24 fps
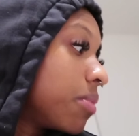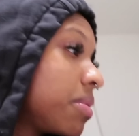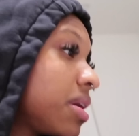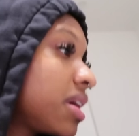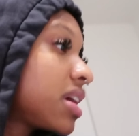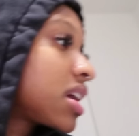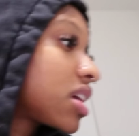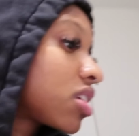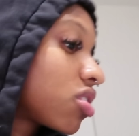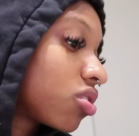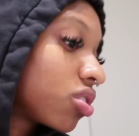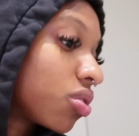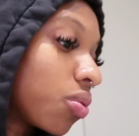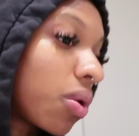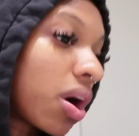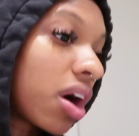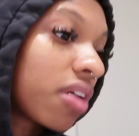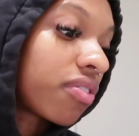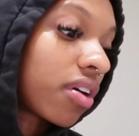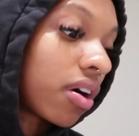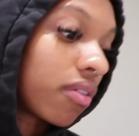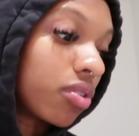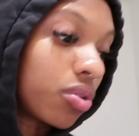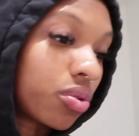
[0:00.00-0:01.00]
Let me get on the
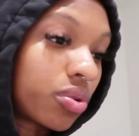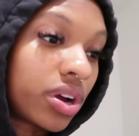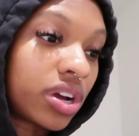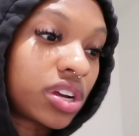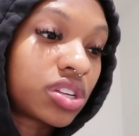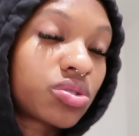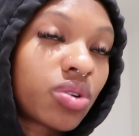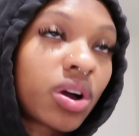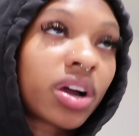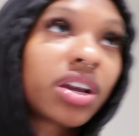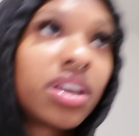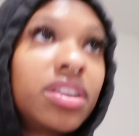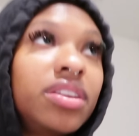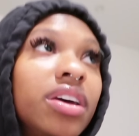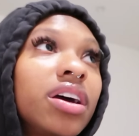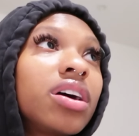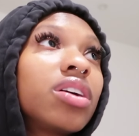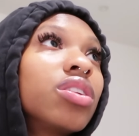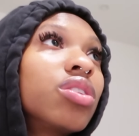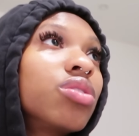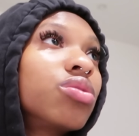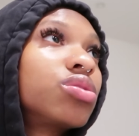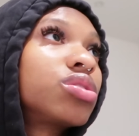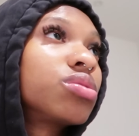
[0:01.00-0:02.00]
Wi-Fi real quick so I can
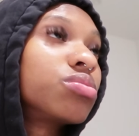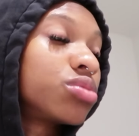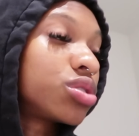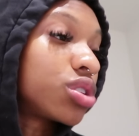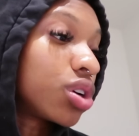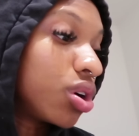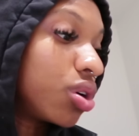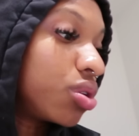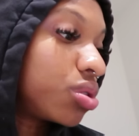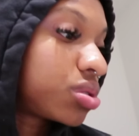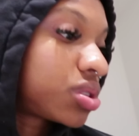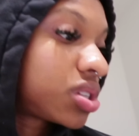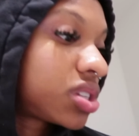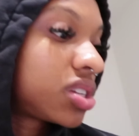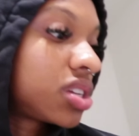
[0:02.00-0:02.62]
download some shows.